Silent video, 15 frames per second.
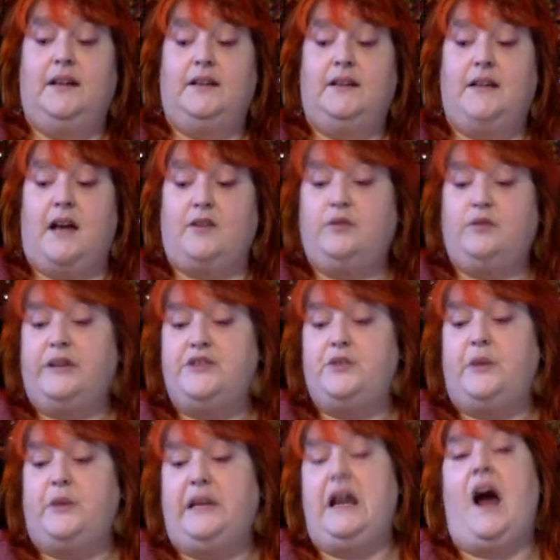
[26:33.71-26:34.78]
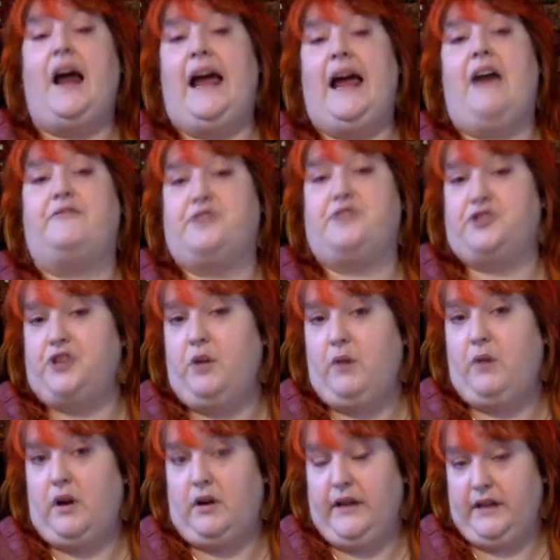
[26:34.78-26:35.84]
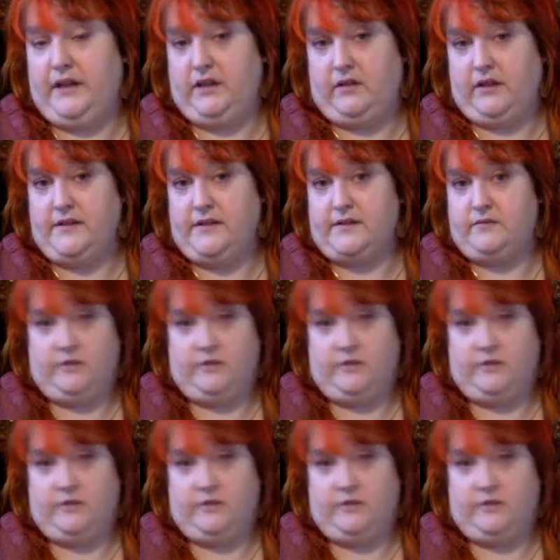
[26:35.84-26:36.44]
Not only do we not have to show our ignorance,